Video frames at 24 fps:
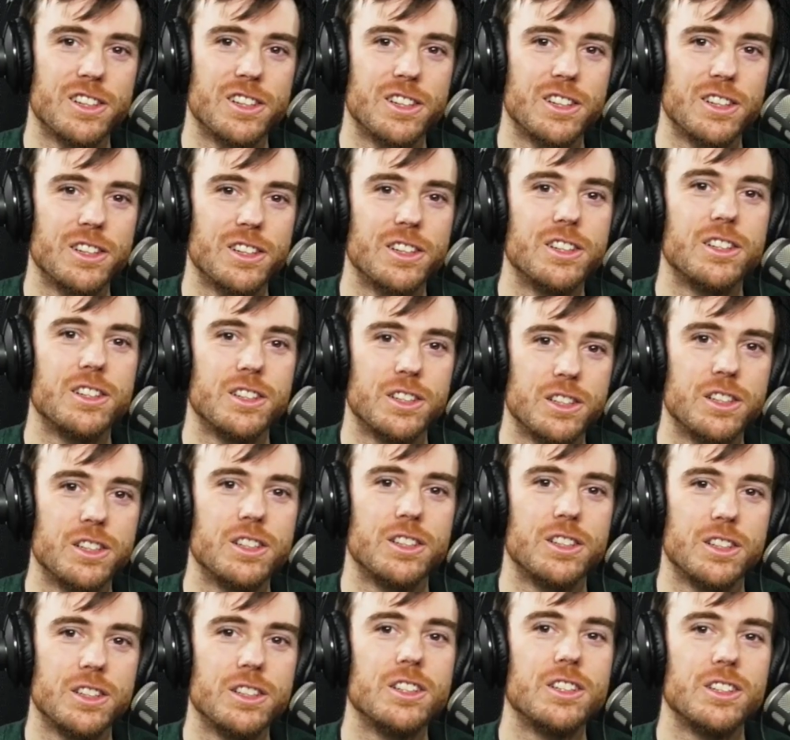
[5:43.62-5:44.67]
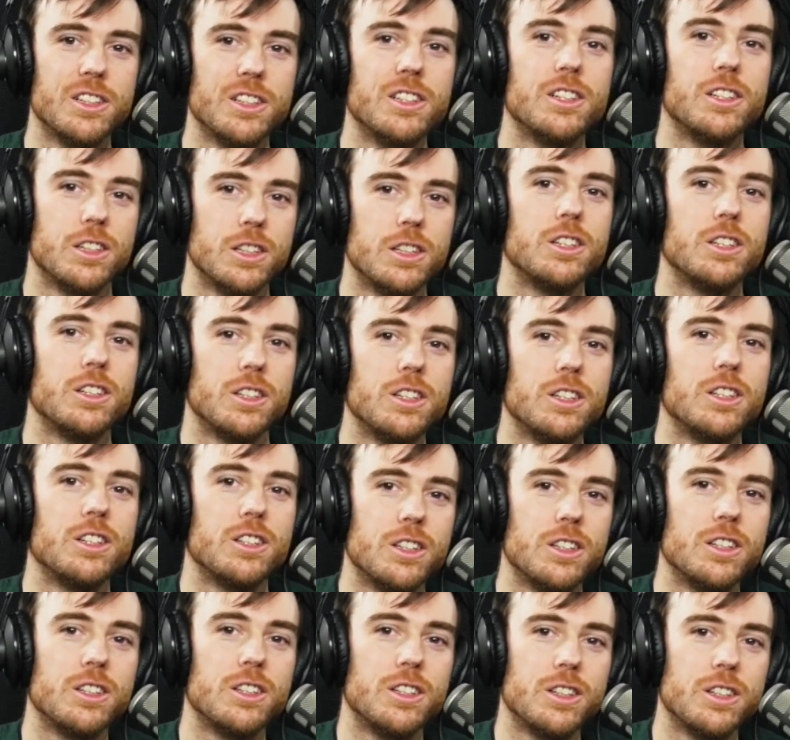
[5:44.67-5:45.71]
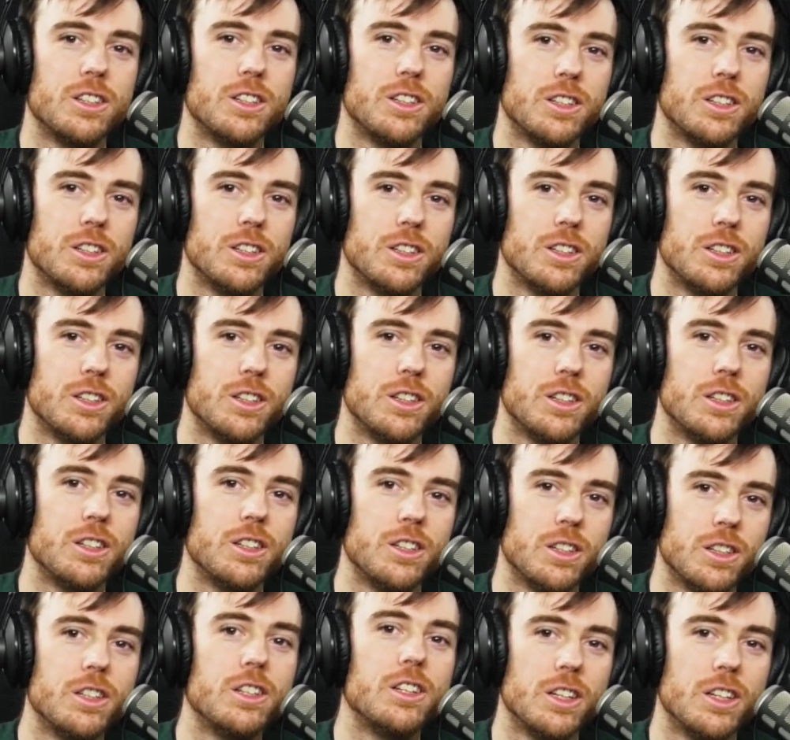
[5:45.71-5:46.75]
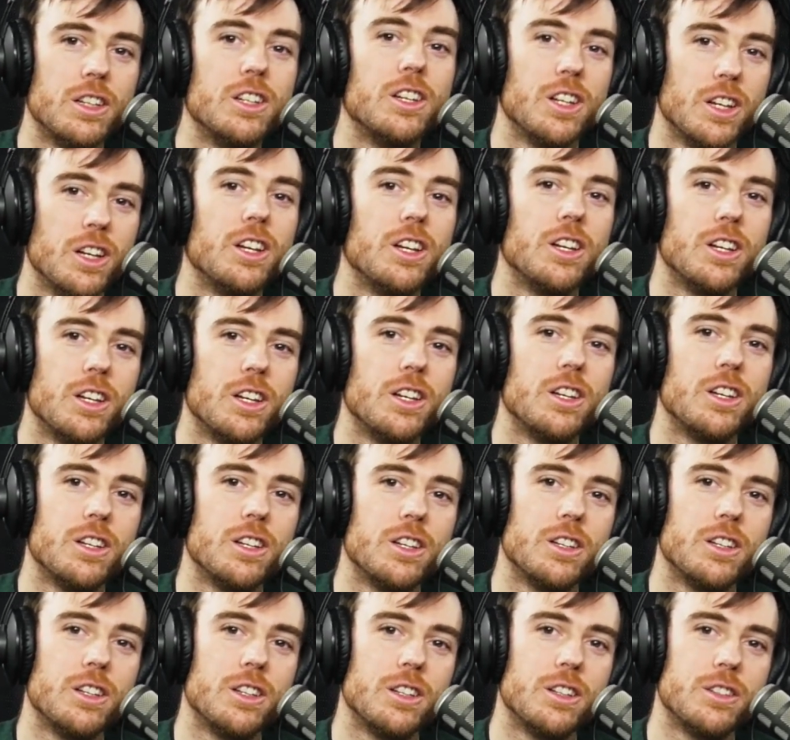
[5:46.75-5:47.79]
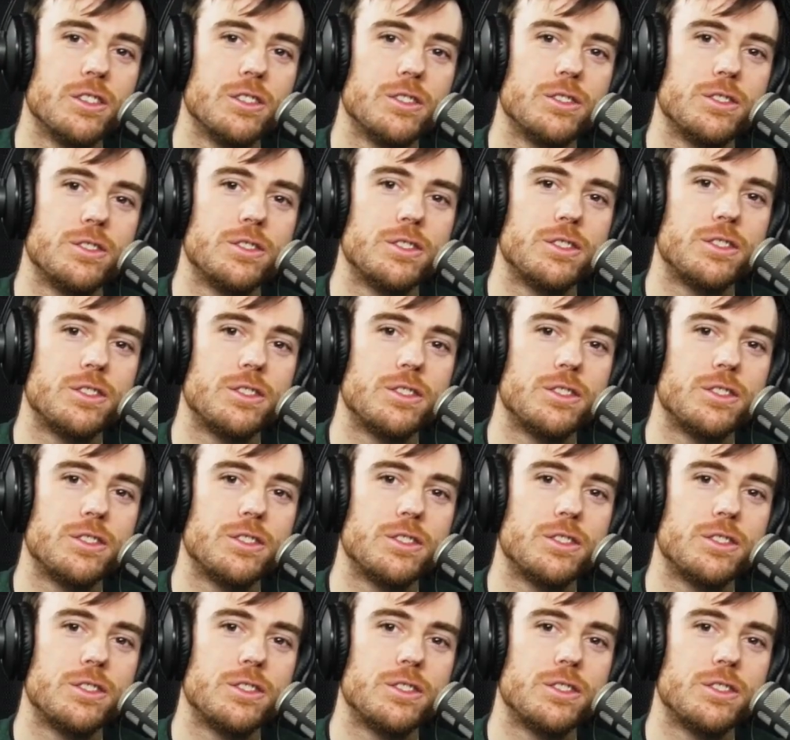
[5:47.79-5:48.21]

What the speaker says: thing? This is the best way to do it. And then, I went